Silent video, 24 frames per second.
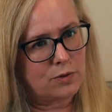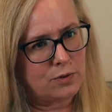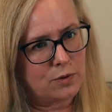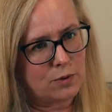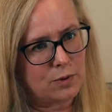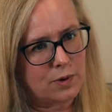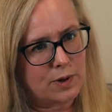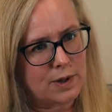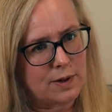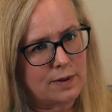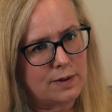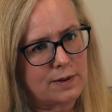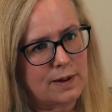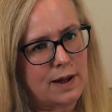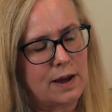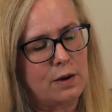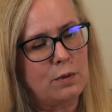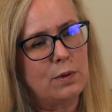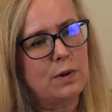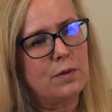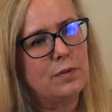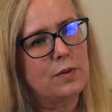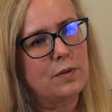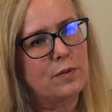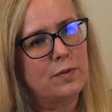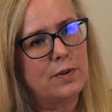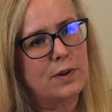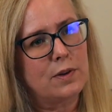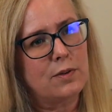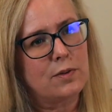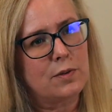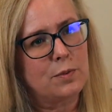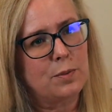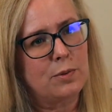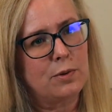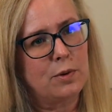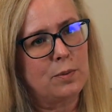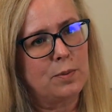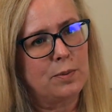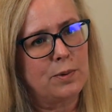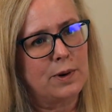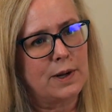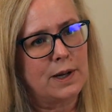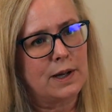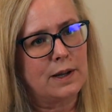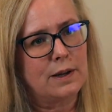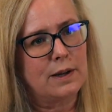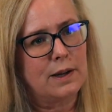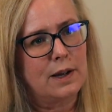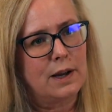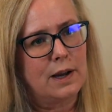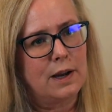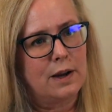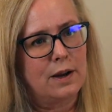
stories out if it feels appropriate,